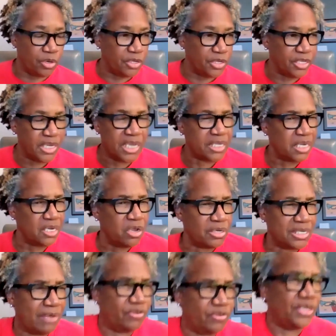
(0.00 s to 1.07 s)
because it takes a
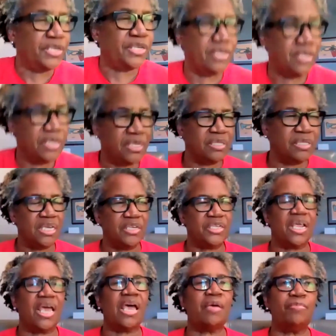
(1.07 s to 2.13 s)
long time for these
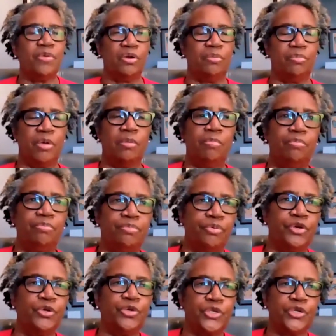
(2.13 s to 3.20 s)
things to happen. A, a
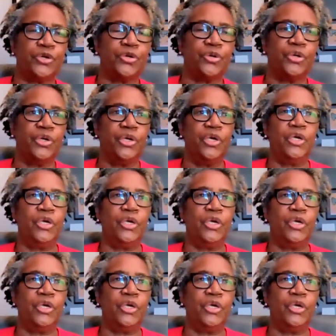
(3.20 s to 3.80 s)
producer